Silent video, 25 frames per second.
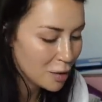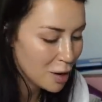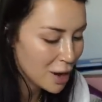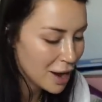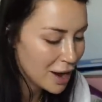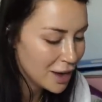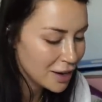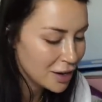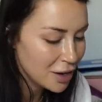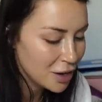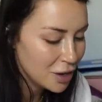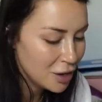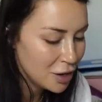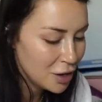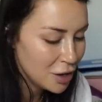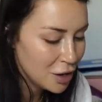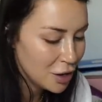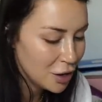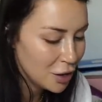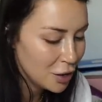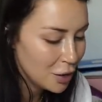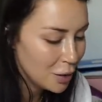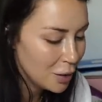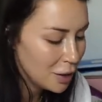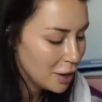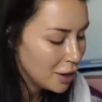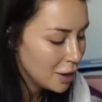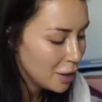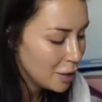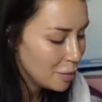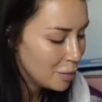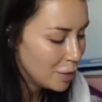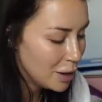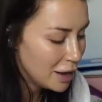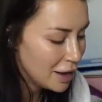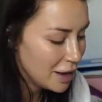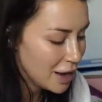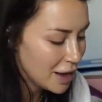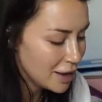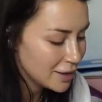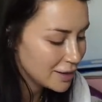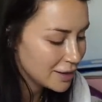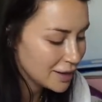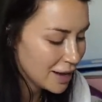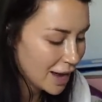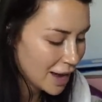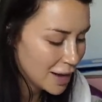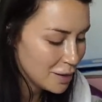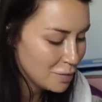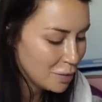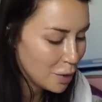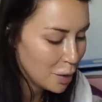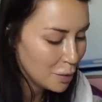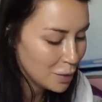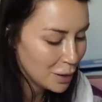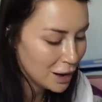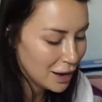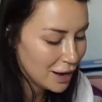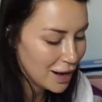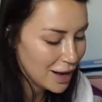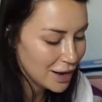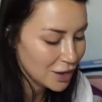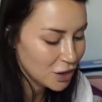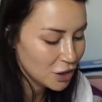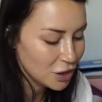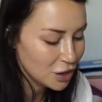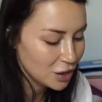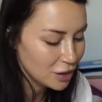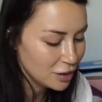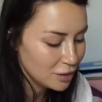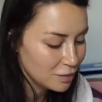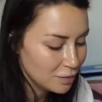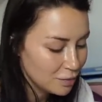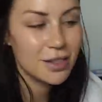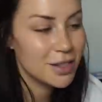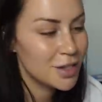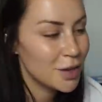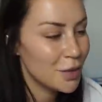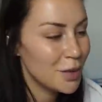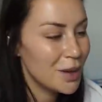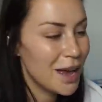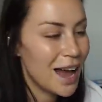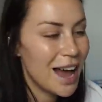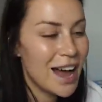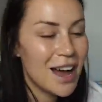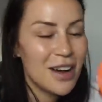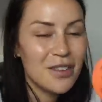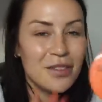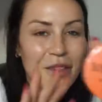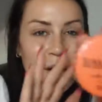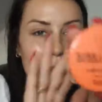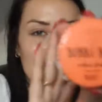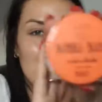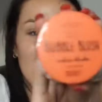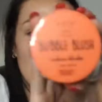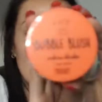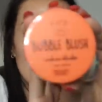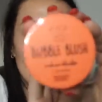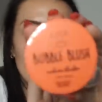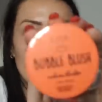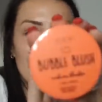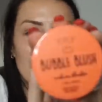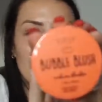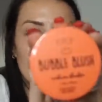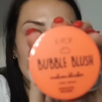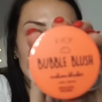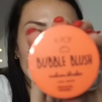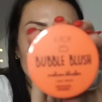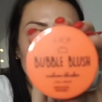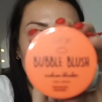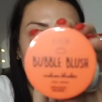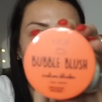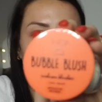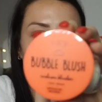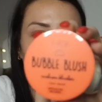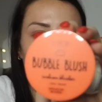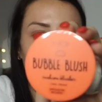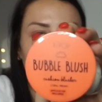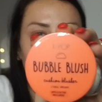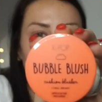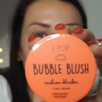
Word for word: Brand new P S K-pop collection. So we have a bubble blush.